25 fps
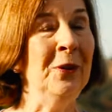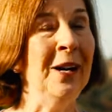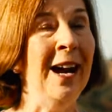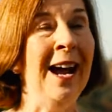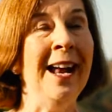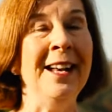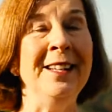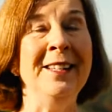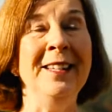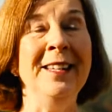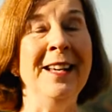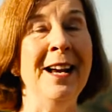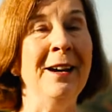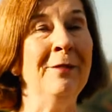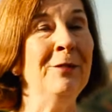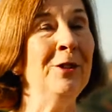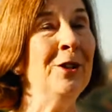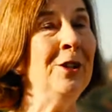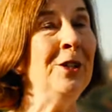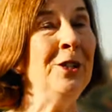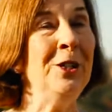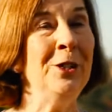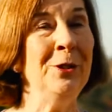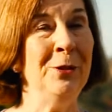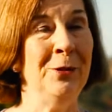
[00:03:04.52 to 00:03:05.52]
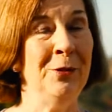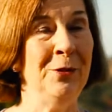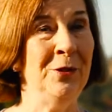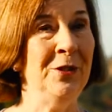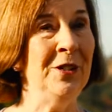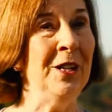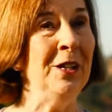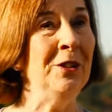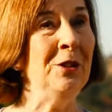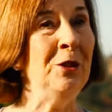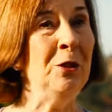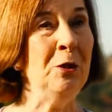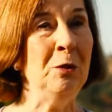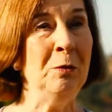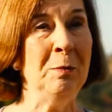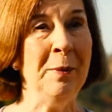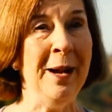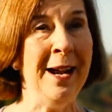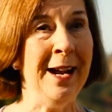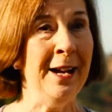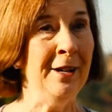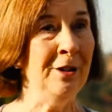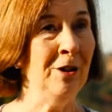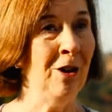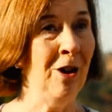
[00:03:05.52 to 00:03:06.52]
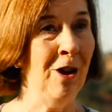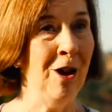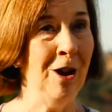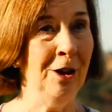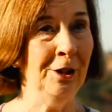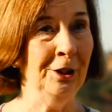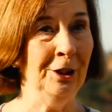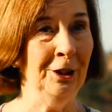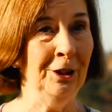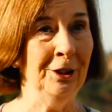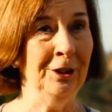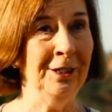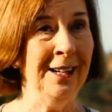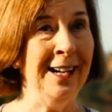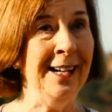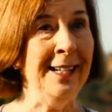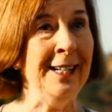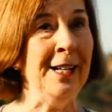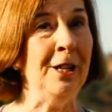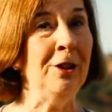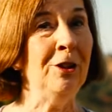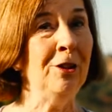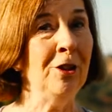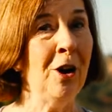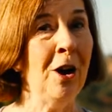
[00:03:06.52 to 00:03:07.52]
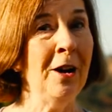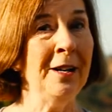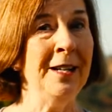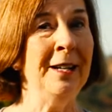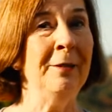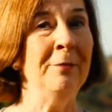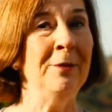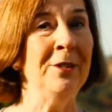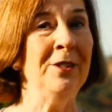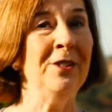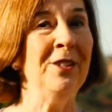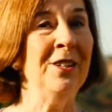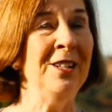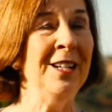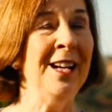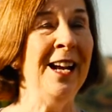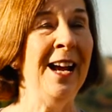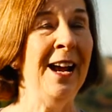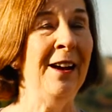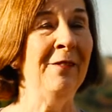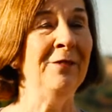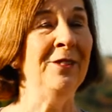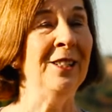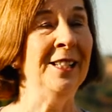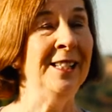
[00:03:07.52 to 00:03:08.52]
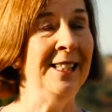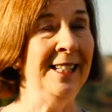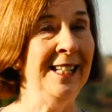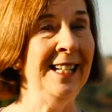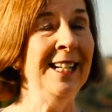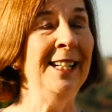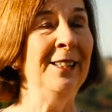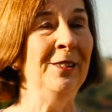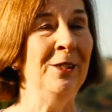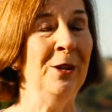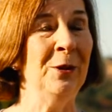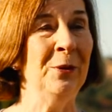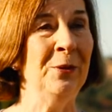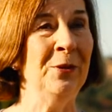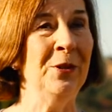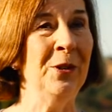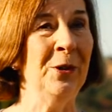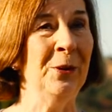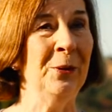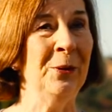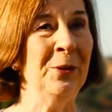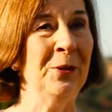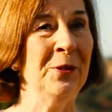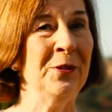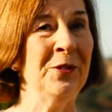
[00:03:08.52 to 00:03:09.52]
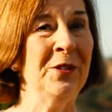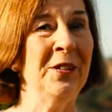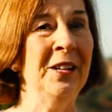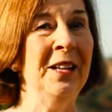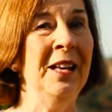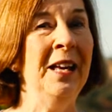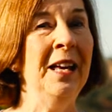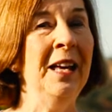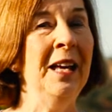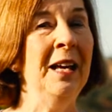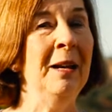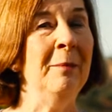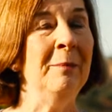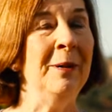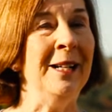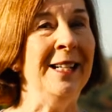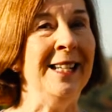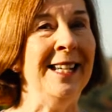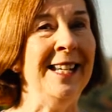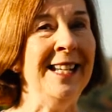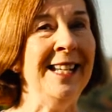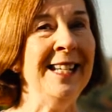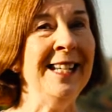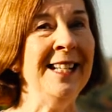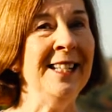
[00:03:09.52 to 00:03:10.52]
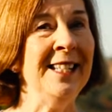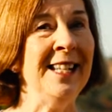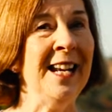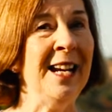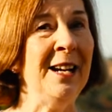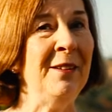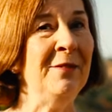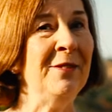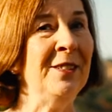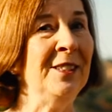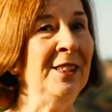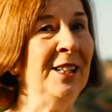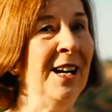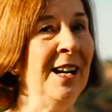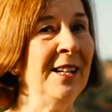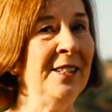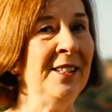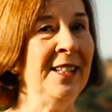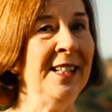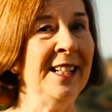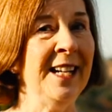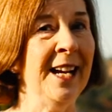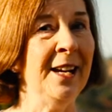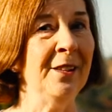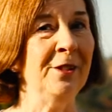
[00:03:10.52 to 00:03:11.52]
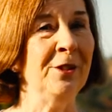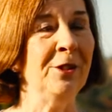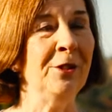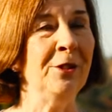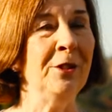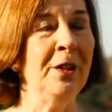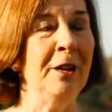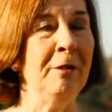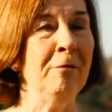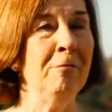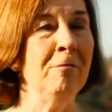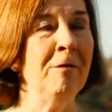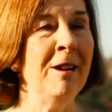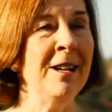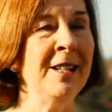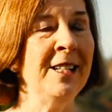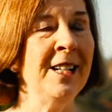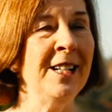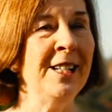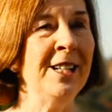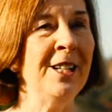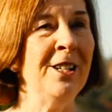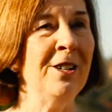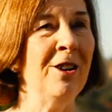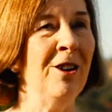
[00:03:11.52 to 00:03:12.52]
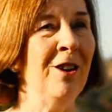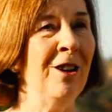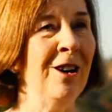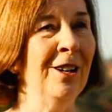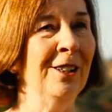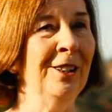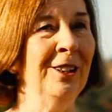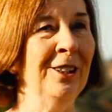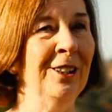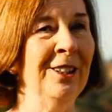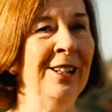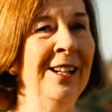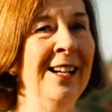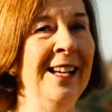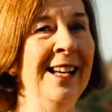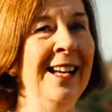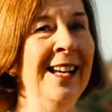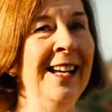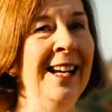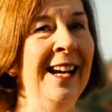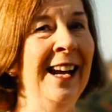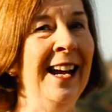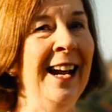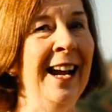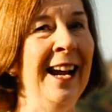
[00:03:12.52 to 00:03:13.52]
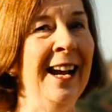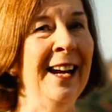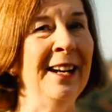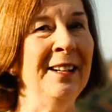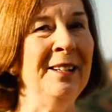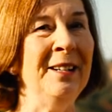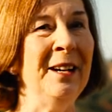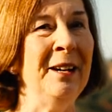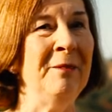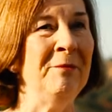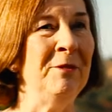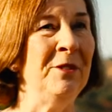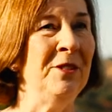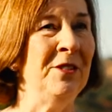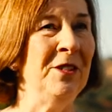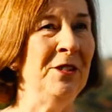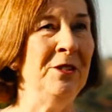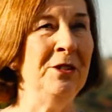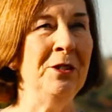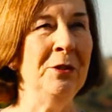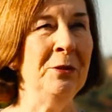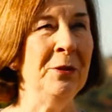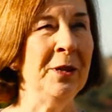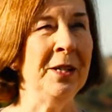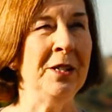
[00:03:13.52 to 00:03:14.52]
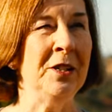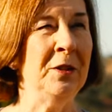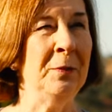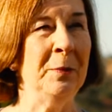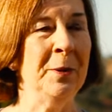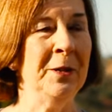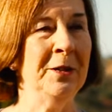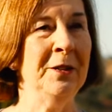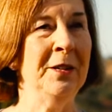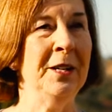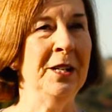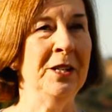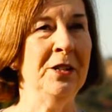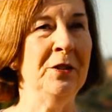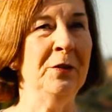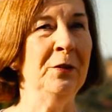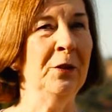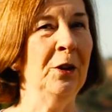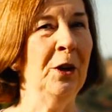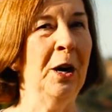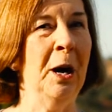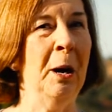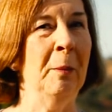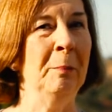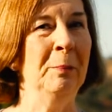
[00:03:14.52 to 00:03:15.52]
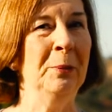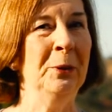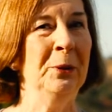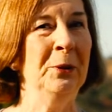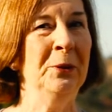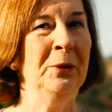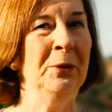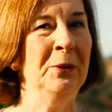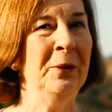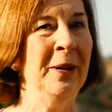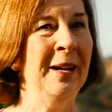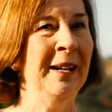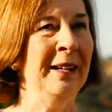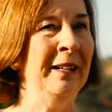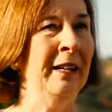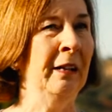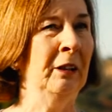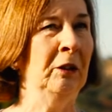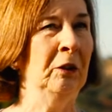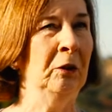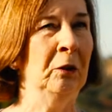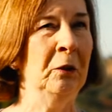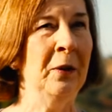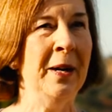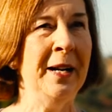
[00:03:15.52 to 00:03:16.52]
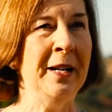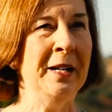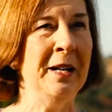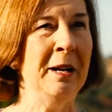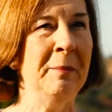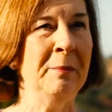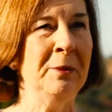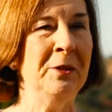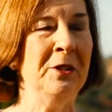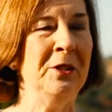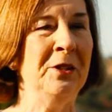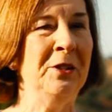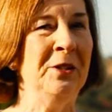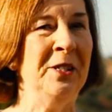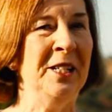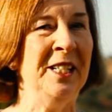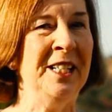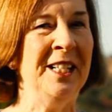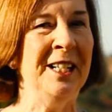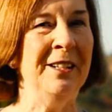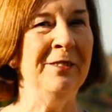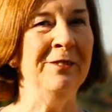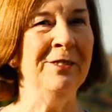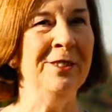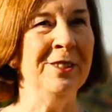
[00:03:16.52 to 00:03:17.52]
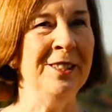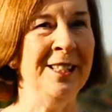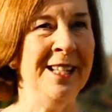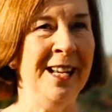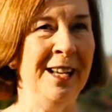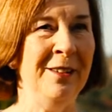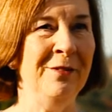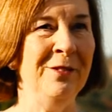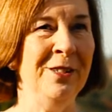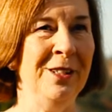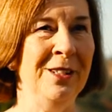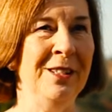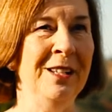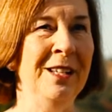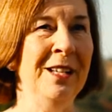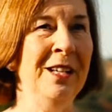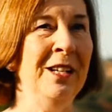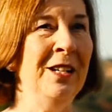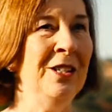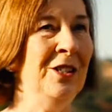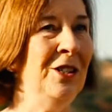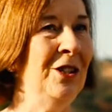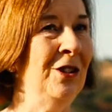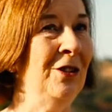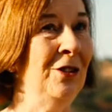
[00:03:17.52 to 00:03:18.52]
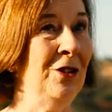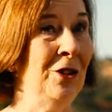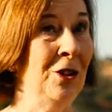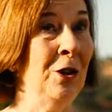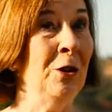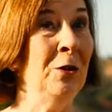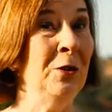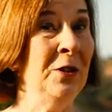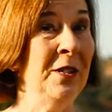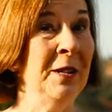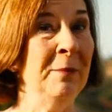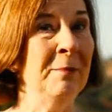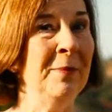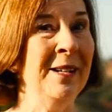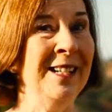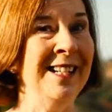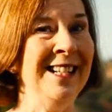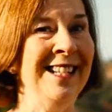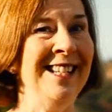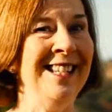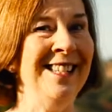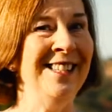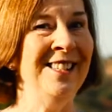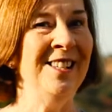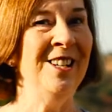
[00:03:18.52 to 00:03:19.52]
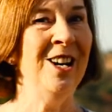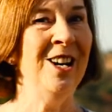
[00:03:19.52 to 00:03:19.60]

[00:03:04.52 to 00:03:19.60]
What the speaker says: had never used a two-man auger, and he thought he was going to have to dig those holes. But he and David got together, they rented an auger, and it was a new experience for Abu and a great opportunity for David to show somebody his